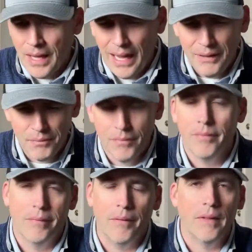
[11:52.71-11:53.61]
I,
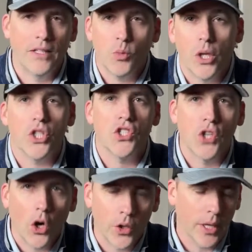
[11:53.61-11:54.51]
I think that's what it
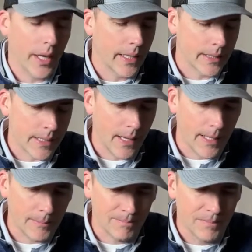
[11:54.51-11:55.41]
started as.
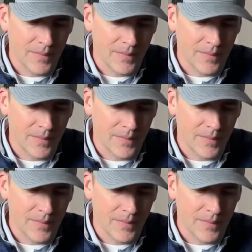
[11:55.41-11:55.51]
I